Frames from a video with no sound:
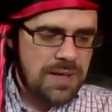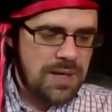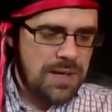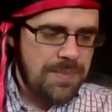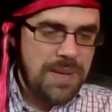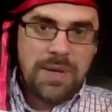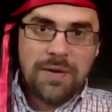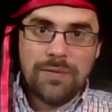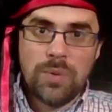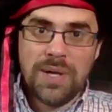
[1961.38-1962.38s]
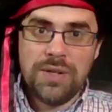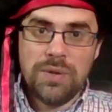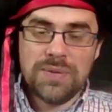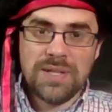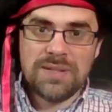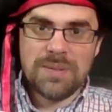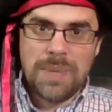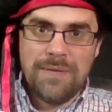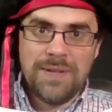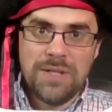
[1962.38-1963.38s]
maybe avoid using some
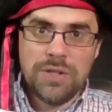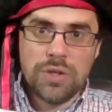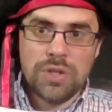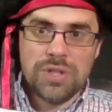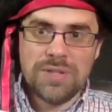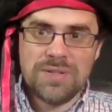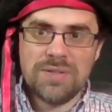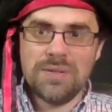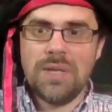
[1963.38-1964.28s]
heavy detergents.